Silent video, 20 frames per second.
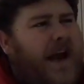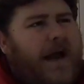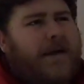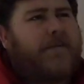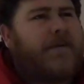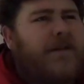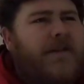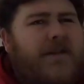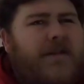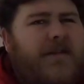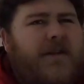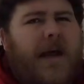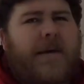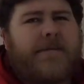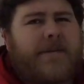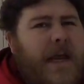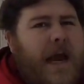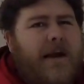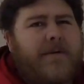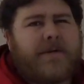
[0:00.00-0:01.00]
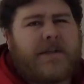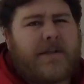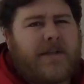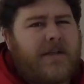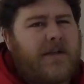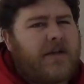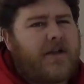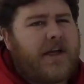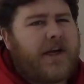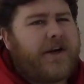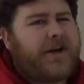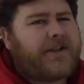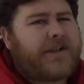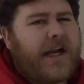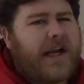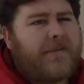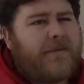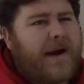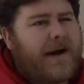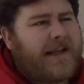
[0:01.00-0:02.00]
I'm just a little
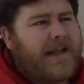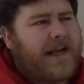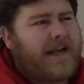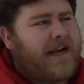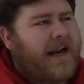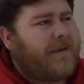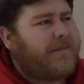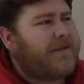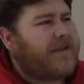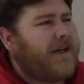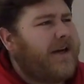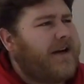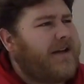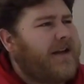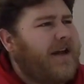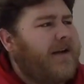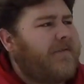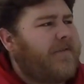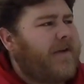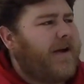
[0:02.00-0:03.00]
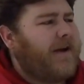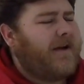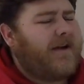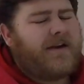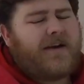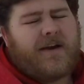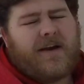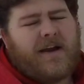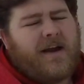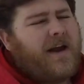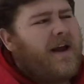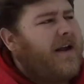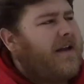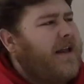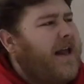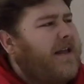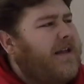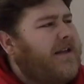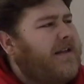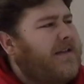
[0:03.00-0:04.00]
irritated by that, and I'm sorry that
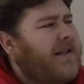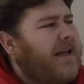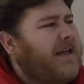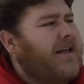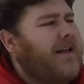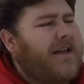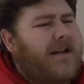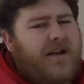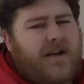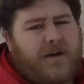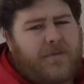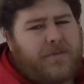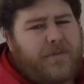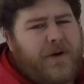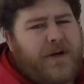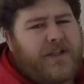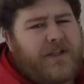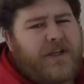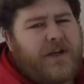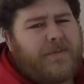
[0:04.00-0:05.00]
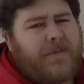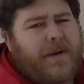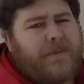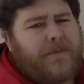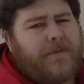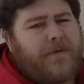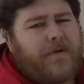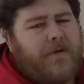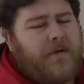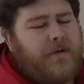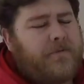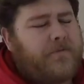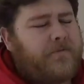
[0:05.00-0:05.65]
if this sounded a little preachy to people.